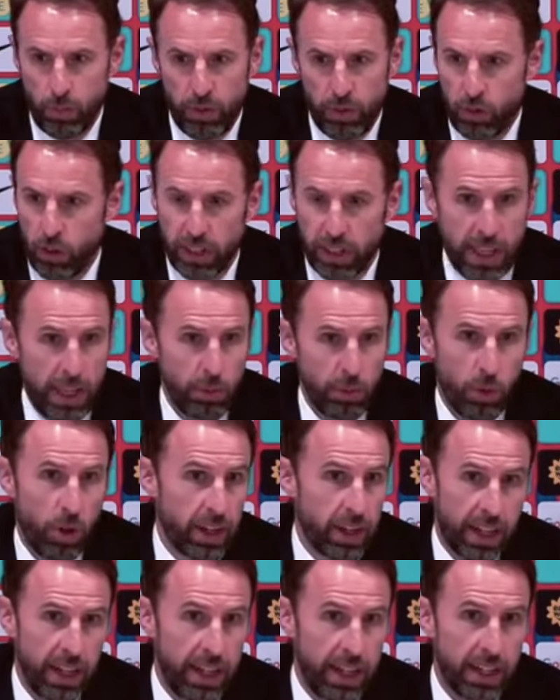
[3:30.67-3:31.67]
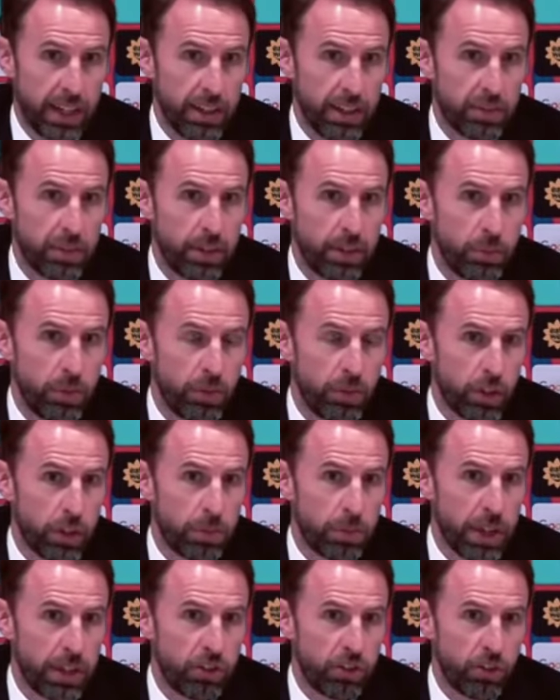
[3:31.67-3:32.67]
we've got to keep working at it, and we've
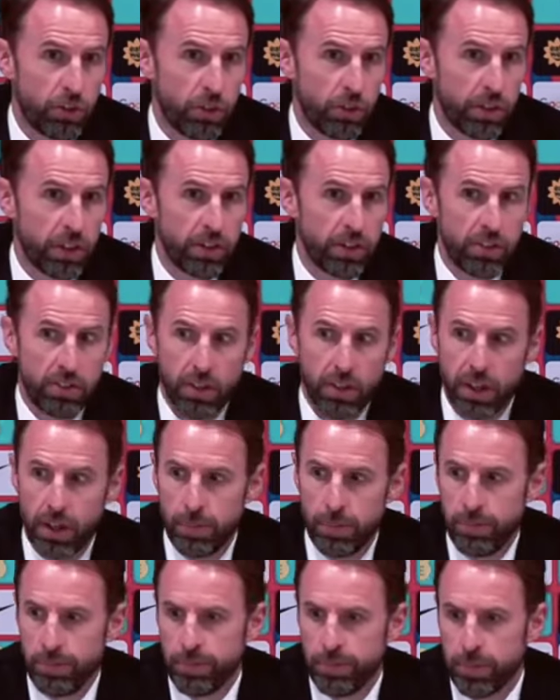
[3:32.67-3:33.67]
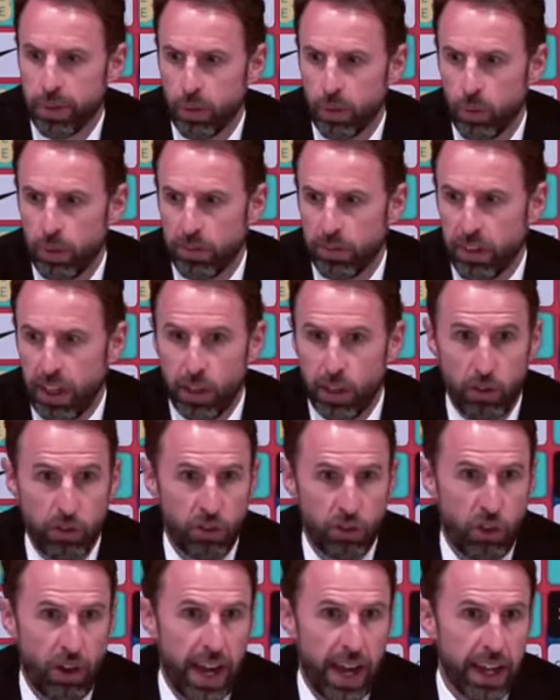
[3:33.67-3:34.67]
got to make sure that we stay
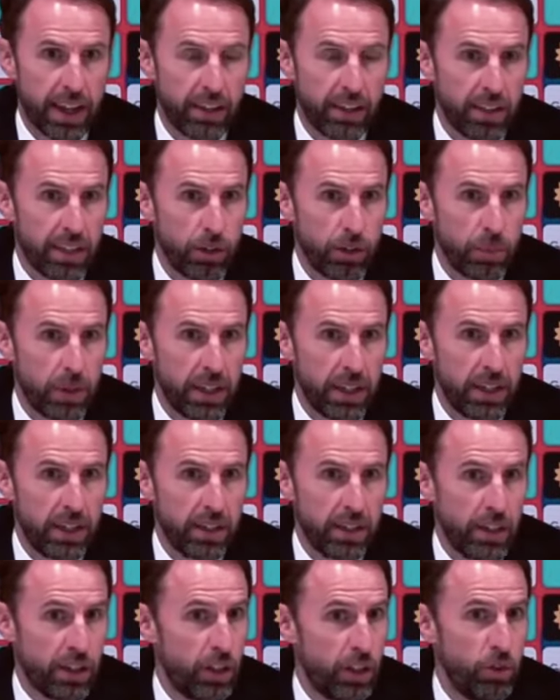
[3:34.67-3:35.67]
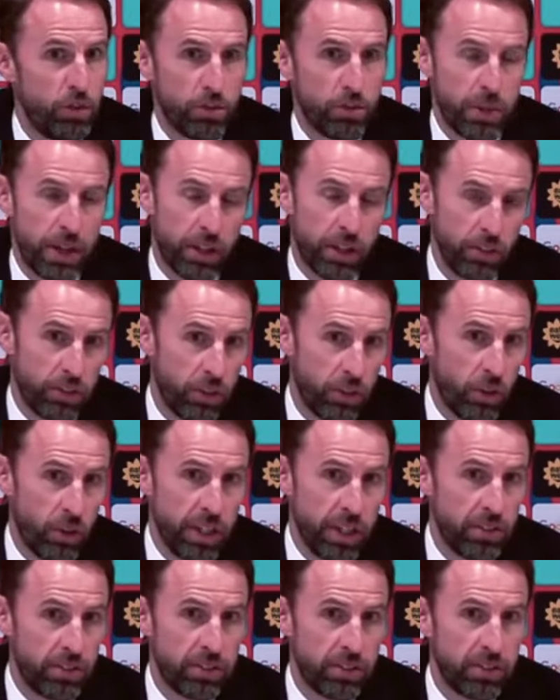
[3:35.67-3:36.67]
on track. There'll be a huge amount of
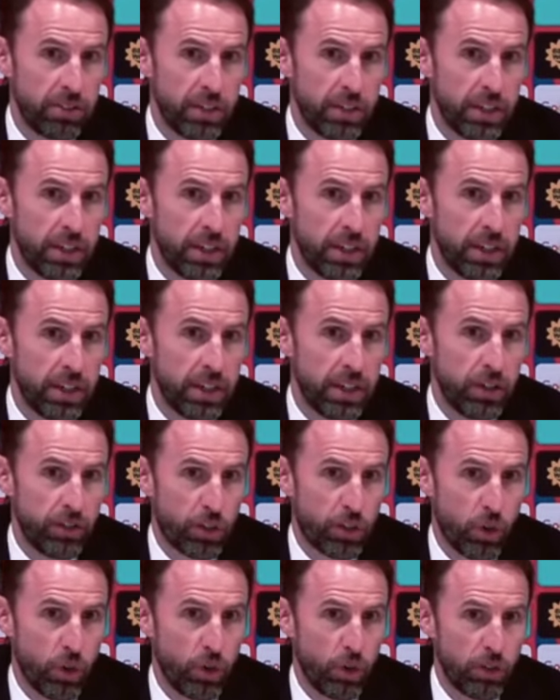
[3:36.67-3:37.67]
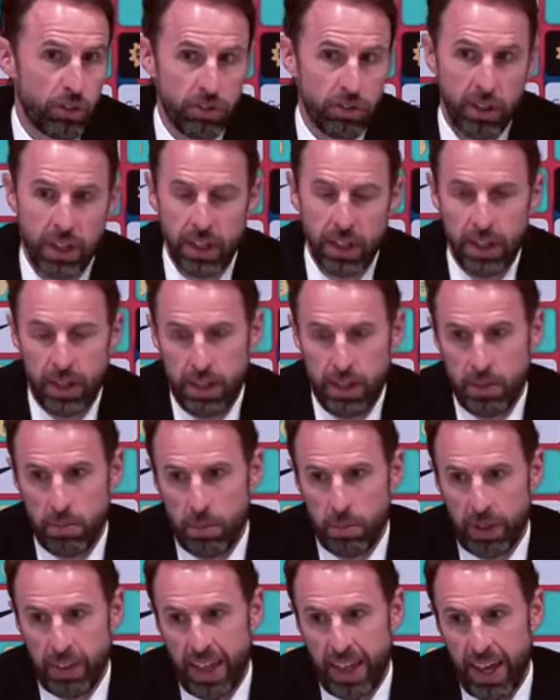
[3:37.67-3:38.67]
noise, of course,
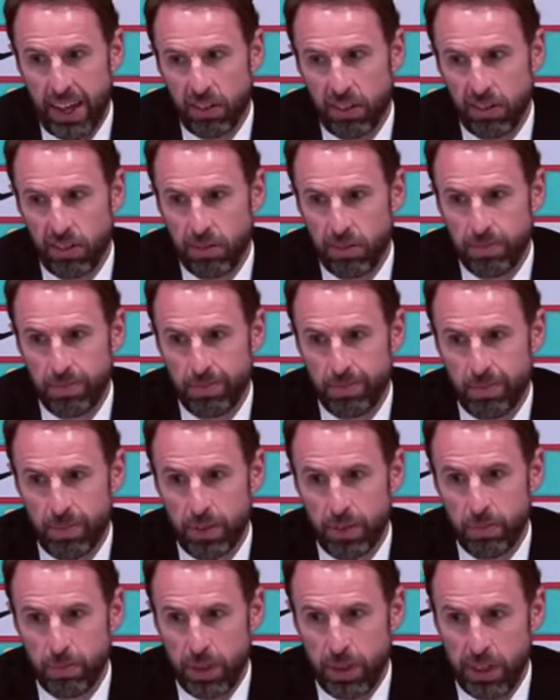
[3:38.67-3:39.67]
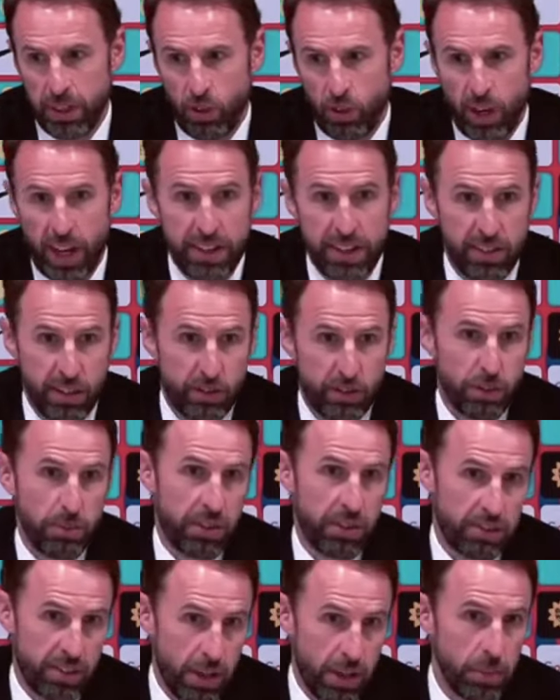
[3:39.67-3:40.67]
but that's been created
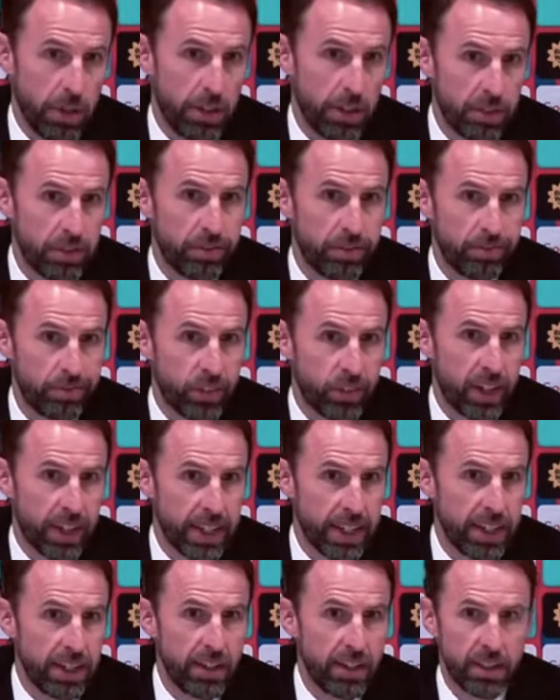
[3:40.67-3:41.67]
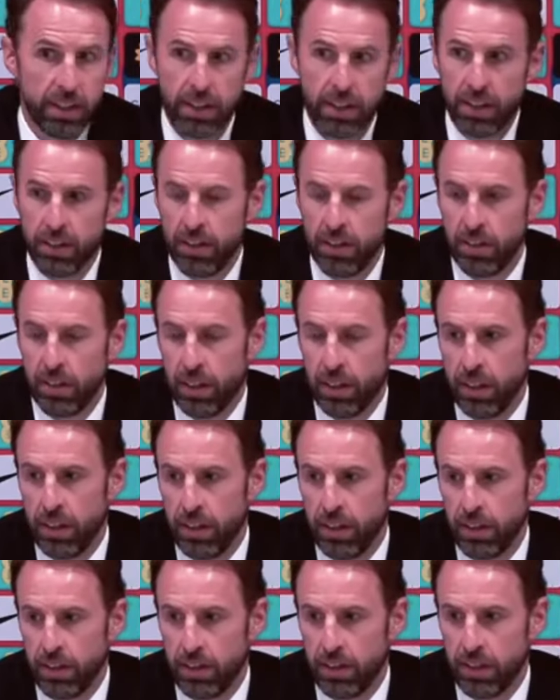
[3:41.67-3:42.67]
from the summer, really, and
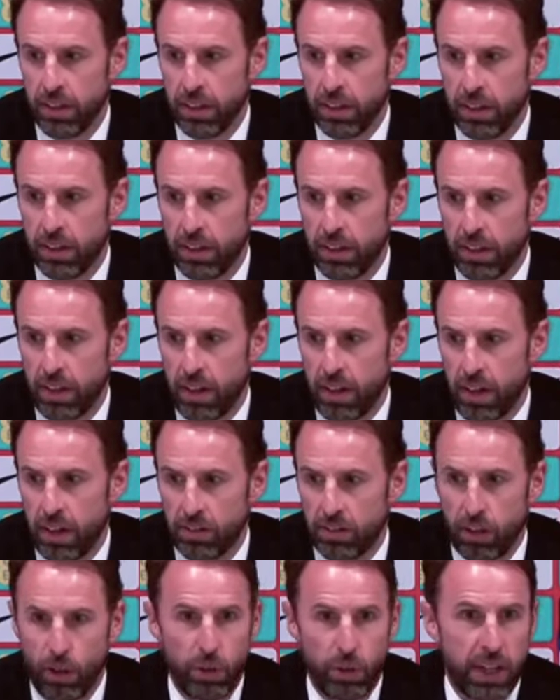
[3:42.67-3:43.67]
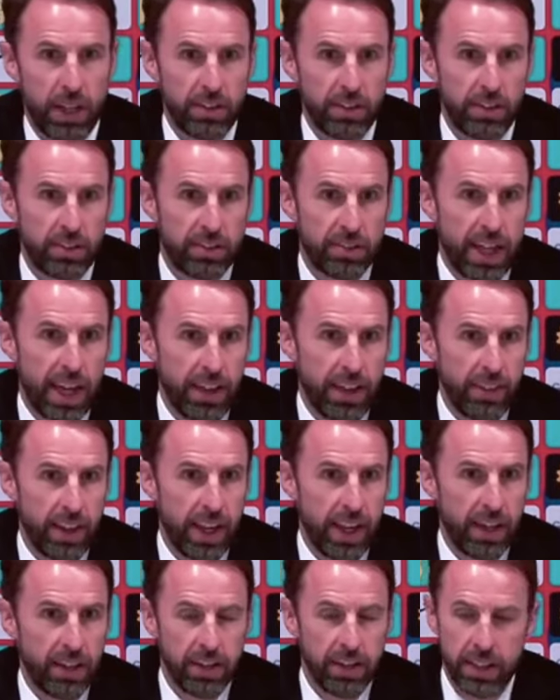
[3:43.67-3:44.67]
I totally
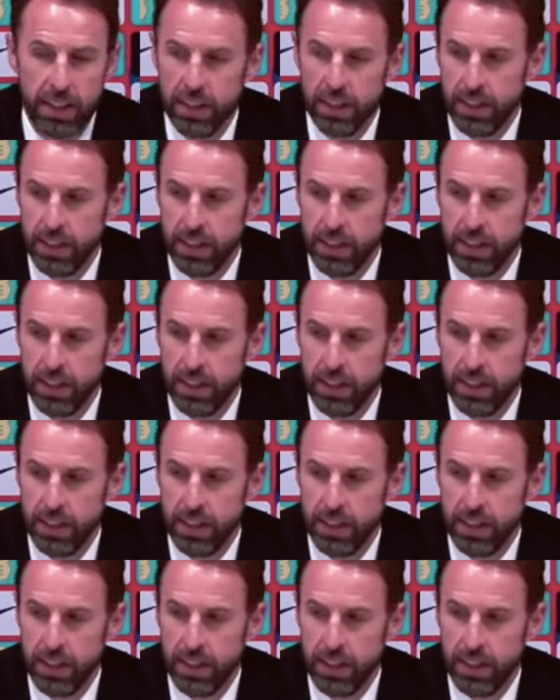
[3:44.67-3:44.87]
understand that.